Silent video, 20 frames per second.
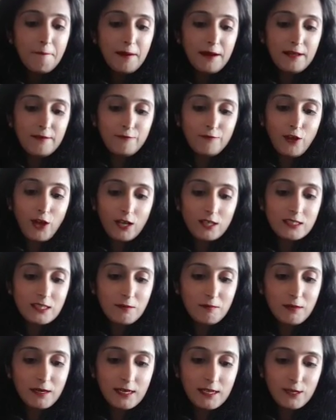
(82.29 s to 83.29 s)
But if you're
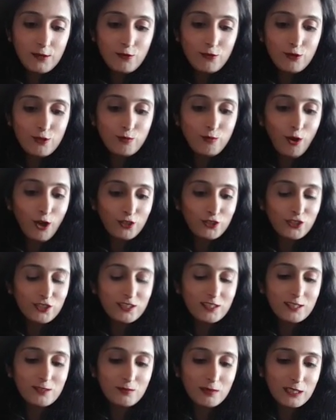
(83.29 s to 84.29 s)
somebody who's
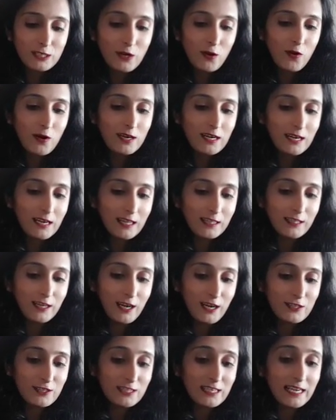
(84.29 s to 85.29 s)
watching this video in
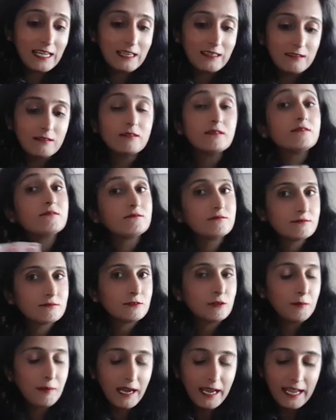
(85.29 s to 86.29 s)
another country like
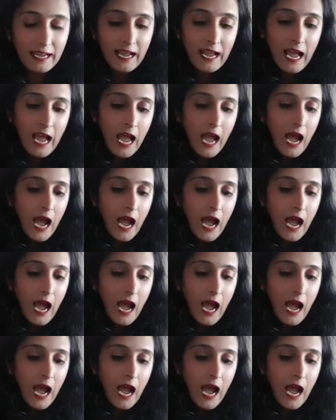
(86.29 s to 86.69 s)
Dubai,